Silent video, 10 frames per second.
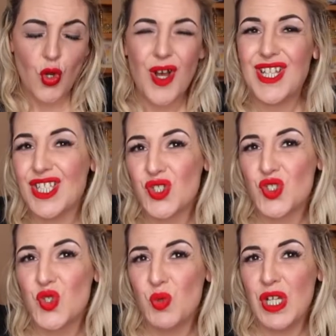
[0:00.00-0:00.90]
That's
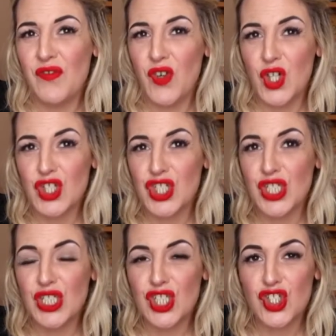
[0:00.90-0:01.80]
under the Wheel of
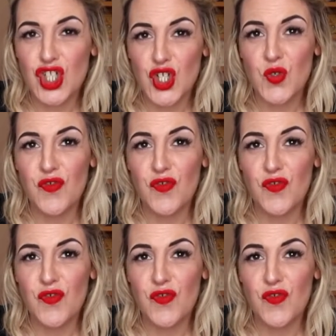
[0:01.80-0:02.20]
Fortune. There's two